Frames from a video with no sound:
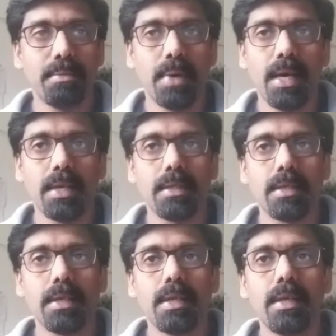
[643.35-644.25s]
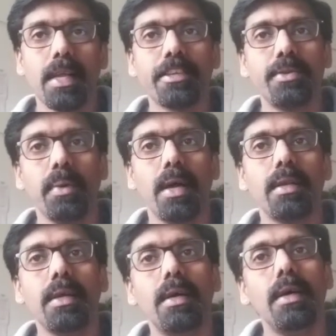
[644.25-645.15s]
marks. Next
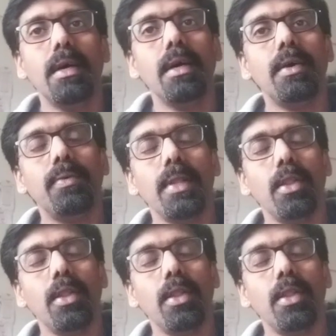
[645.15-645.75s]
one, one